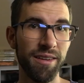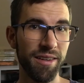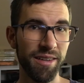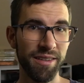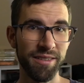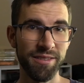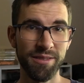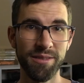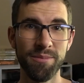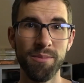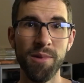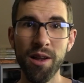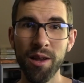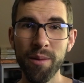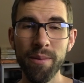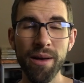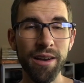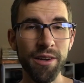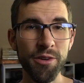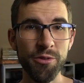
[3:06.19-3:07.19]
a small
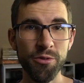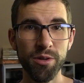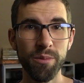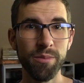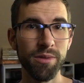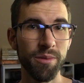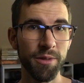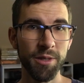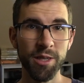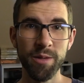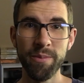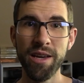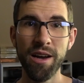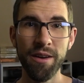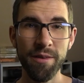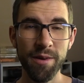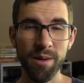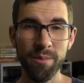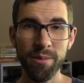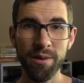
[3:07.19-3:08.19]
amount of troops, I'm gonna be
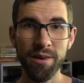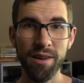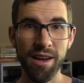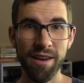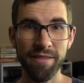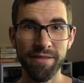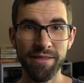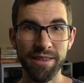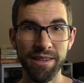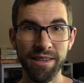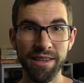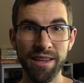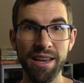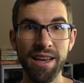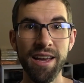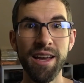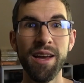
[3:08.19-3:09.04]
outnumbered often.